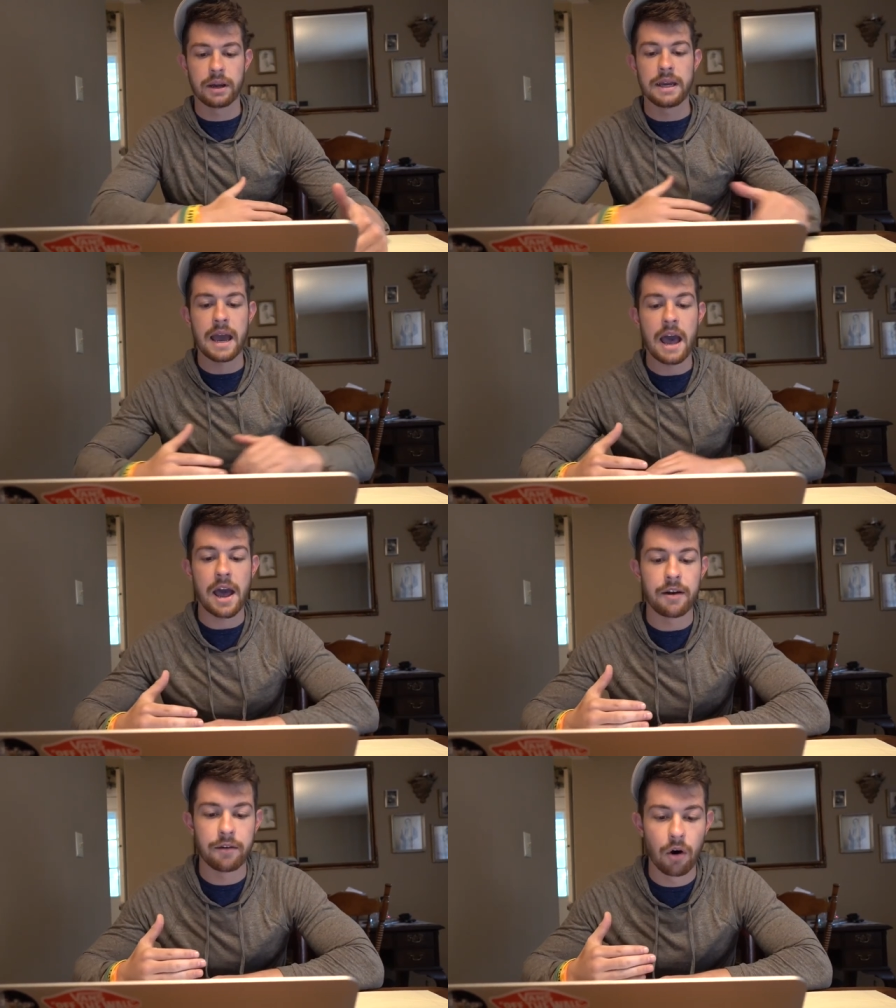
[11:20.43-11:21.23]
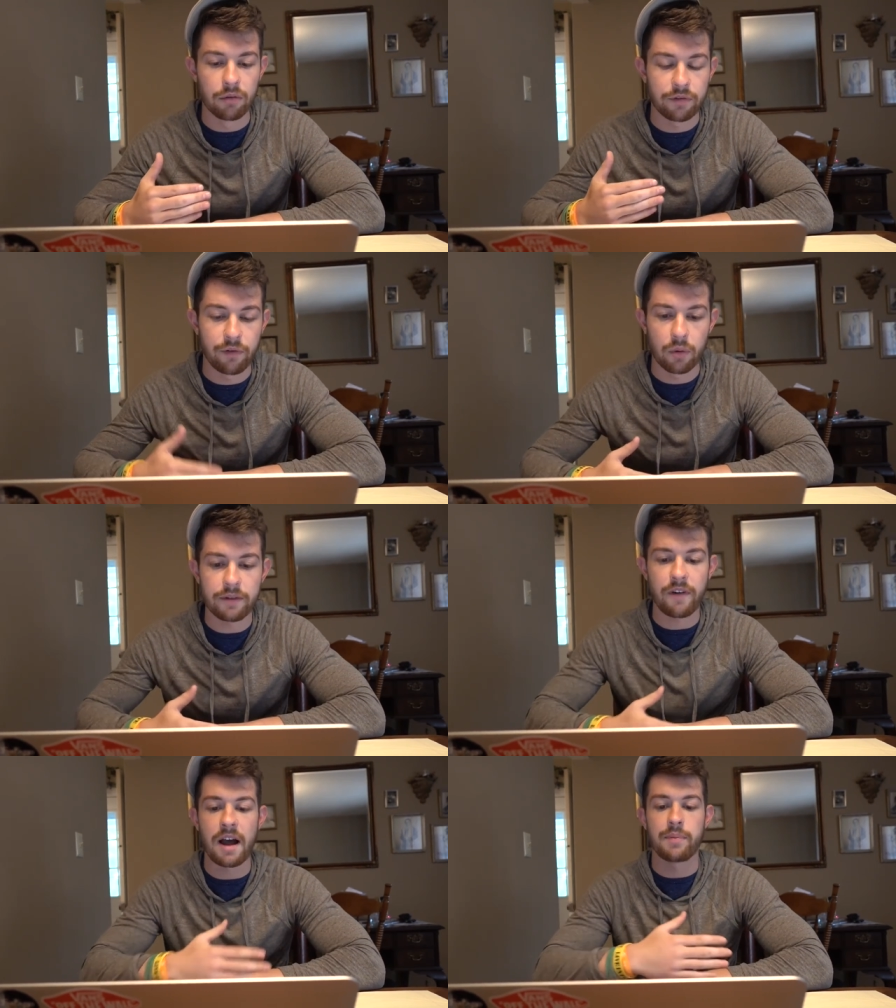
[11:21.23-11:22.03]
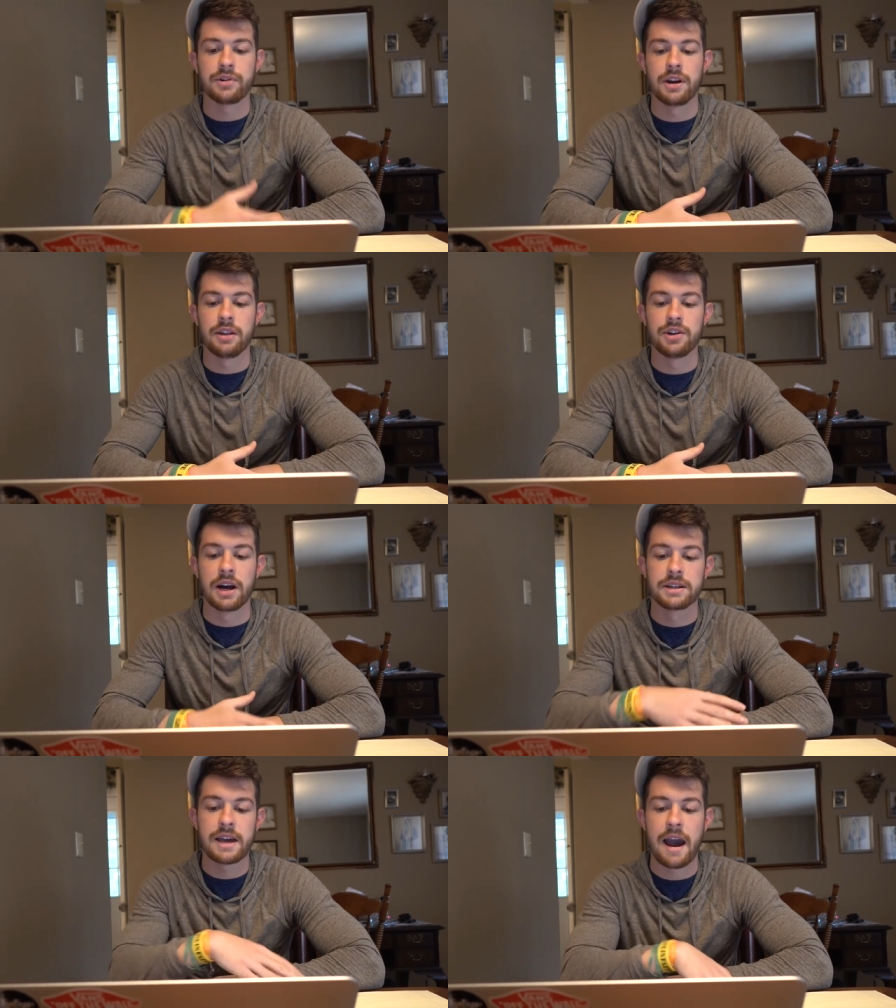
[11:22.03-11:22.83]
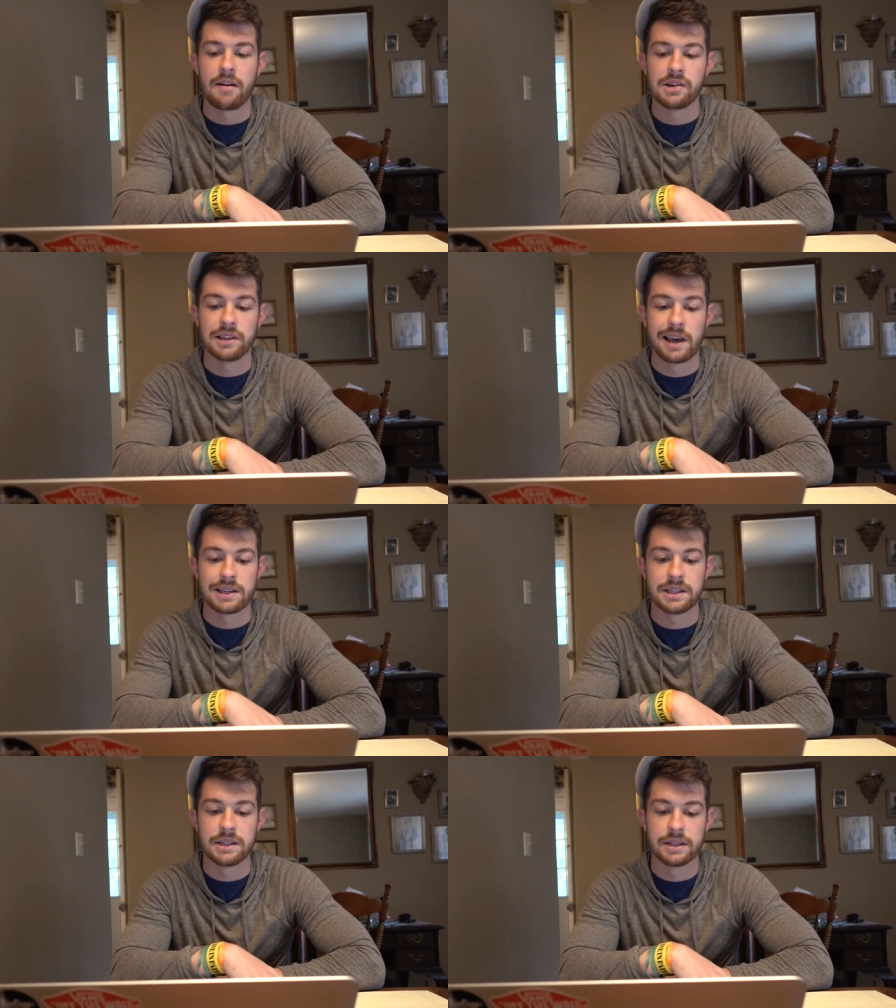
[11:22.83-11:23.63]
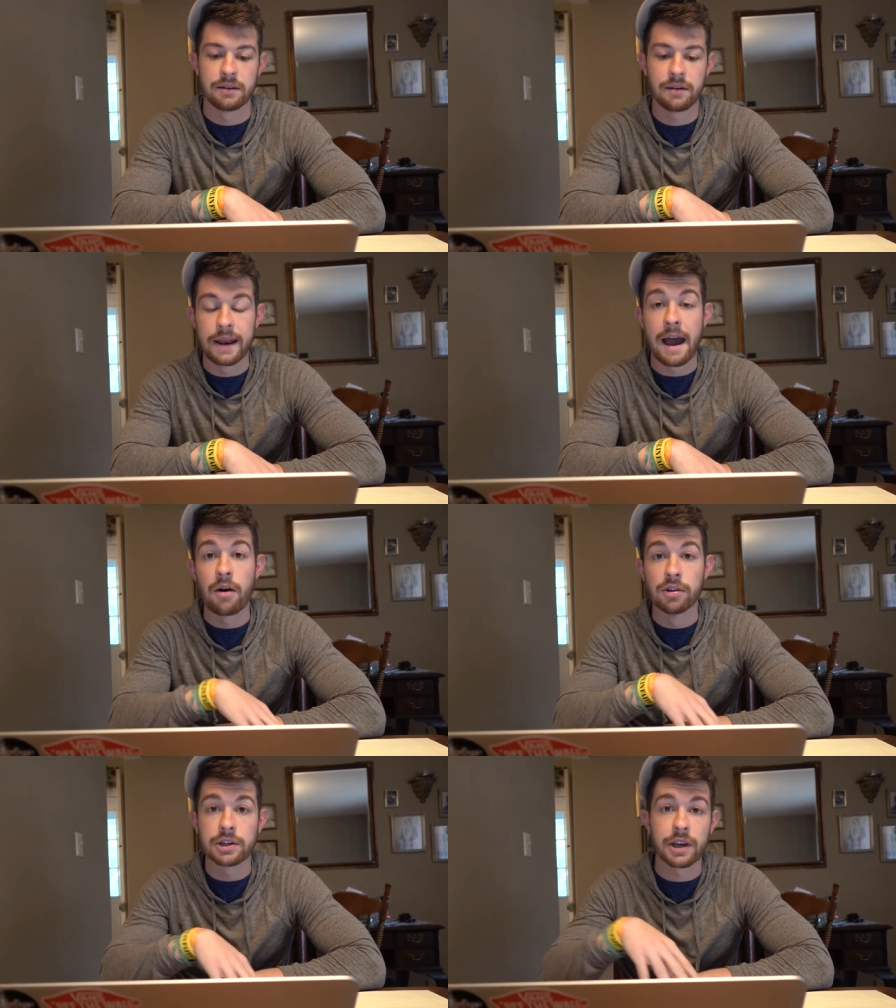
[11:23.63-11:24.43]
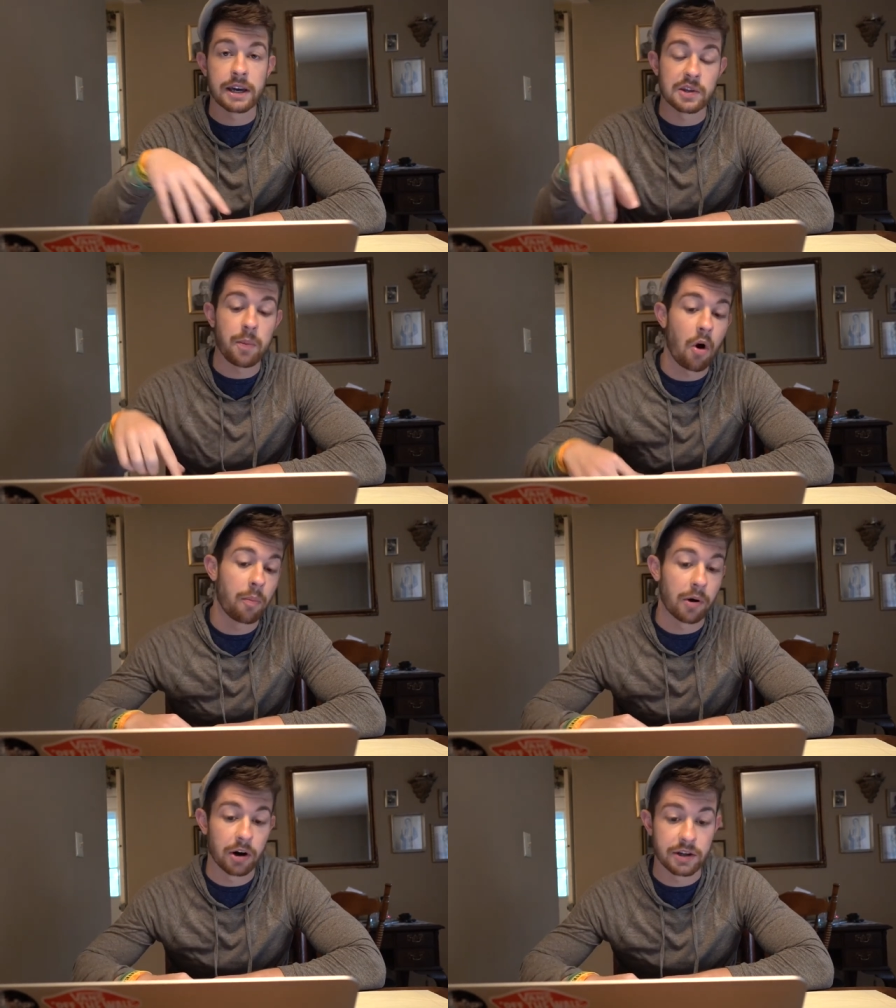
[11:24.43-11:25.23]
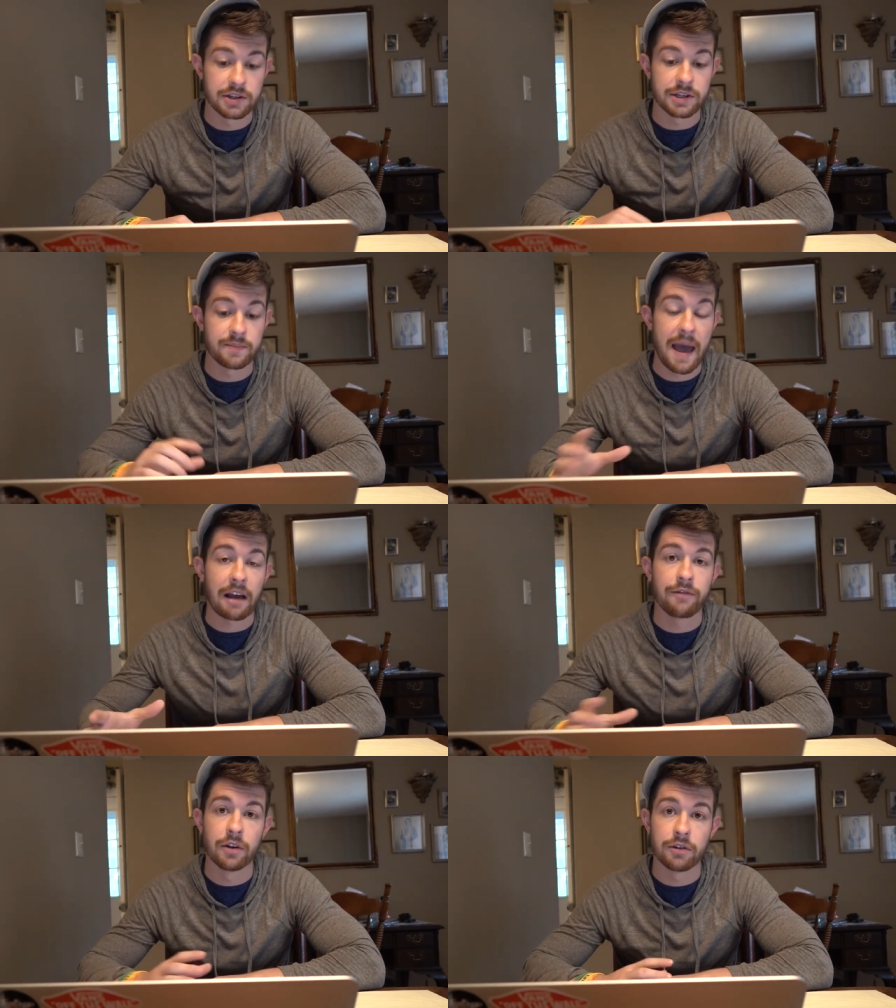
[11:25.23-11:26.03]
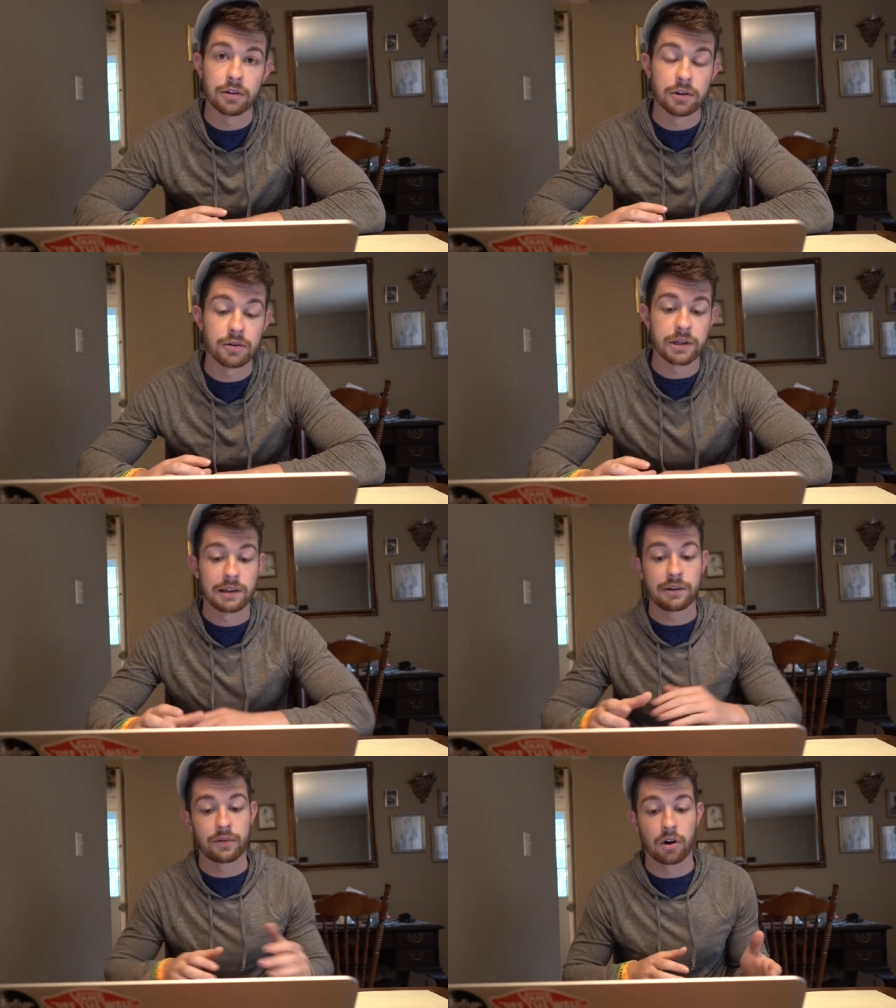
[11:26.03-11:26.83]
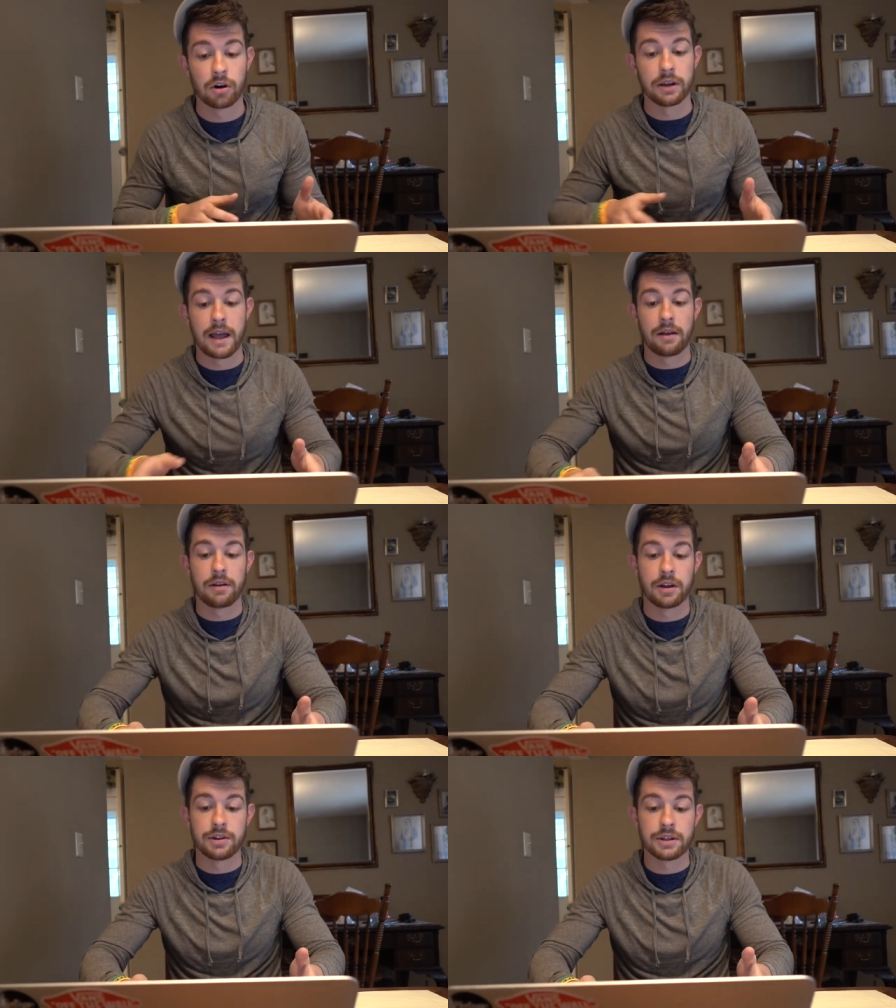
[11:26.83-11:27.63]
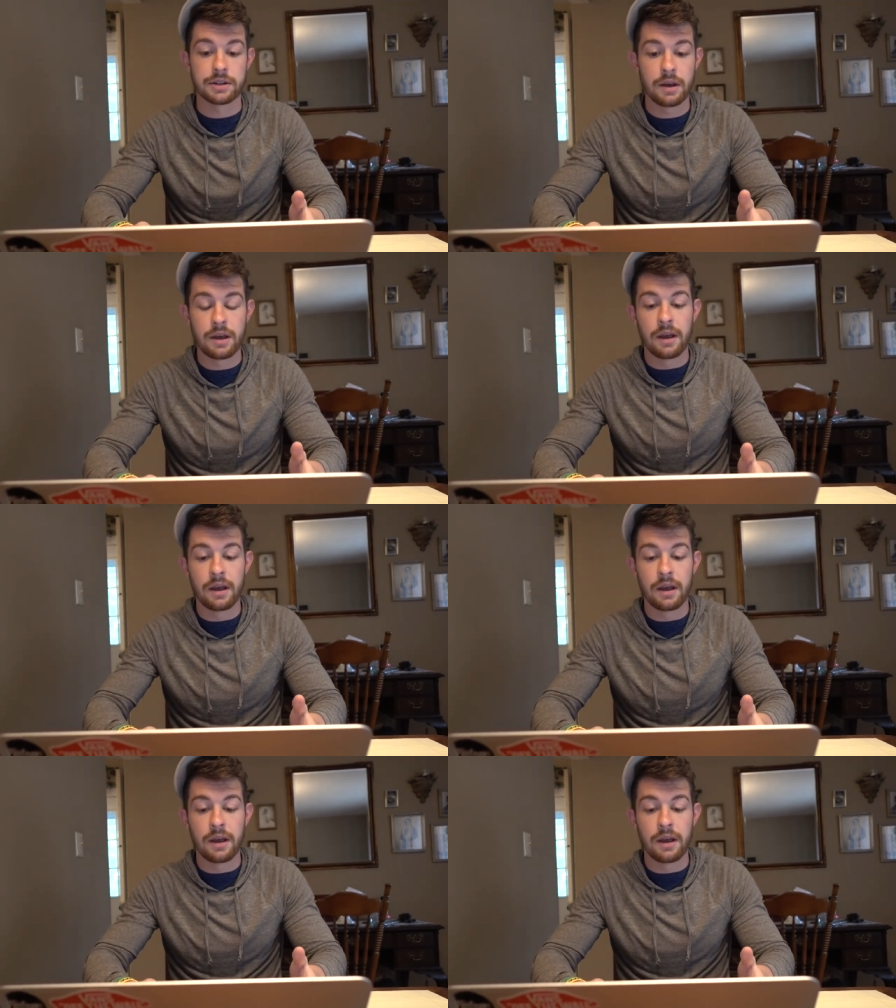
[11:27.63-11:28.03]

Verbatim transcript: He had over 45% of the Giants' carries last season, and now it looks like it's Paul Perkins' backfield to lose, at least for early down touches.